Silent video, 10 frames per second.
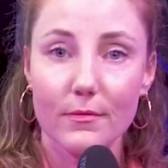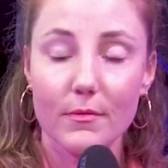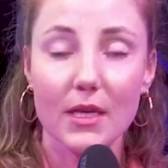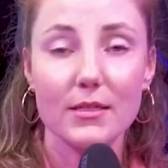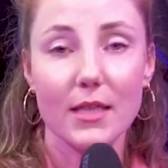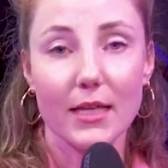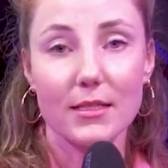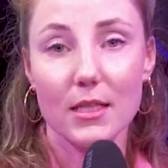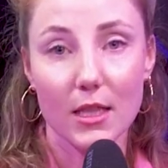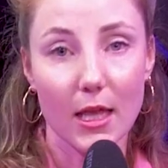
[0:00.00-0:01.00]
Because that's
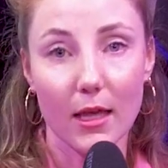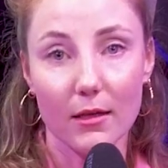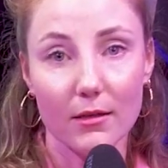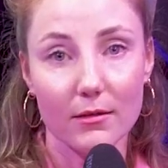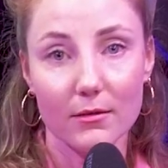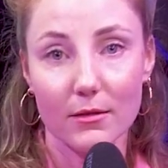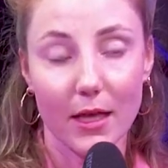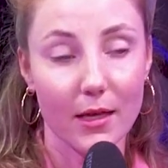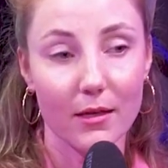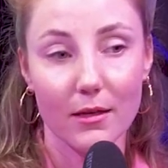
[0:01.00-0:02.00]
the thing,
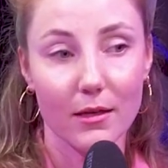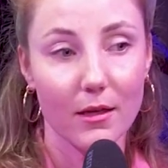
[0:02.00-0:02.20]
like,